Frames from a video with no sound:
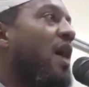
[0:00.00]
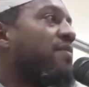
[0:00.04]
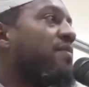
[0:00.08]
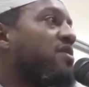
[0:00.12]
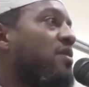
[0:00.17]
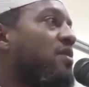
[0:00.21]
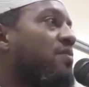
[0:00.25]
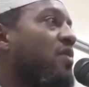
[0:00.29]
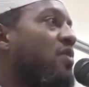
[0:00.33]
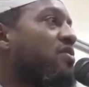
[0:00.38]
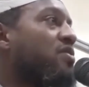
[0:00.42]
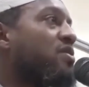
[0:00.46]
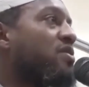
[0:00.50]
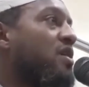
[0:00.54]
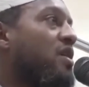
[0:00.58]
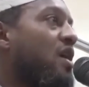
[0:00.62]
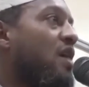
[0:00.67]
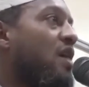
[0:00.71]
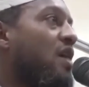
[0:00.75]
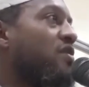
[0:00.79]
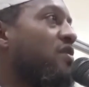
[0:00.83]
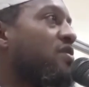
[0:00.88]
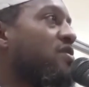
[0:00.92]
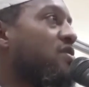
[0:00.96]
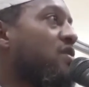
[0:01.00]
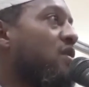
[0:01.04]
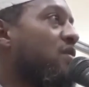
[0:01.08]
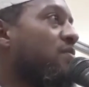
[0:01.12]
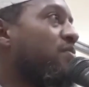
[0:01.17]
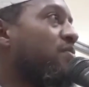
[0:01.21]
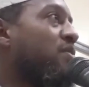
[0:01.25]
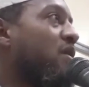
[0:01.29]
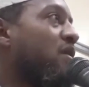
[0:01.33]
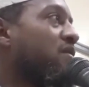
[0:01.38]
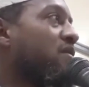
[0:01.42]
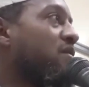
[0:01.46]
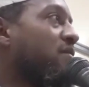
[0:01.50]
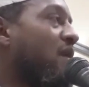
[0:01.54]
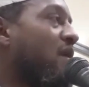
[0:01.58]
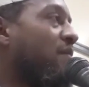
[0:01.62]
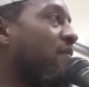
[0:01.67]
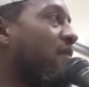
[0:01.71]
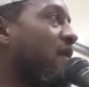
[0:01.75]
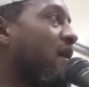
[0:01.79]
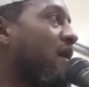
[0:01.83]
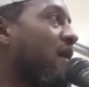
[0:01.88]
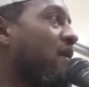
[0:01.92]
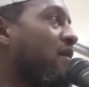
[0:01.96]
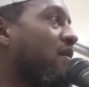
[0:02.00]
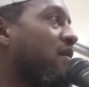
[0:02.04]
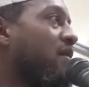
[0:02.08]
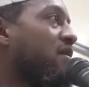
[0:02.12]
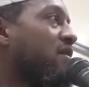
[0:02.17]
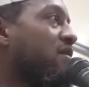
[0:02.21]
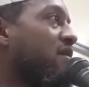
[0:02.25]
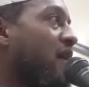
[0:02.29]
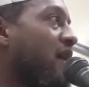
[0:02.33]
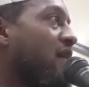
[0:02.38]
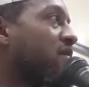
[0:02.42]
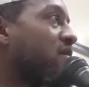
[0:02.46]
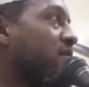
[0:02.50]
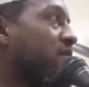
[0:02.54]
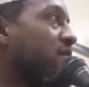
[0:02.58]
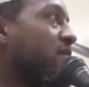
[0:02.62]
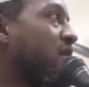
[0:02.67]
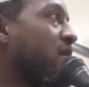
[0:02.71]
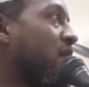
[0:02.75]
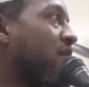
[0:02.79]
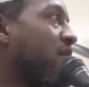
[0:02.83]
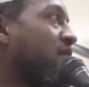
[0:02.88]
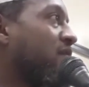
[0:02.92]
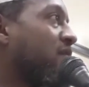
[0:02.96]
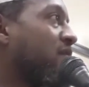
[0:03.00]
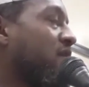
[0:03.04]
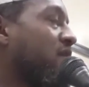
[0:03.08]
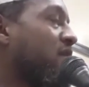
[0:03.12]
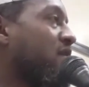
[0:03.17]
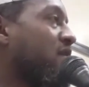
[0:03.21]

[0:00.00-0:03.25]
I'm supposed to cover certain parts of my body. This has to be covered.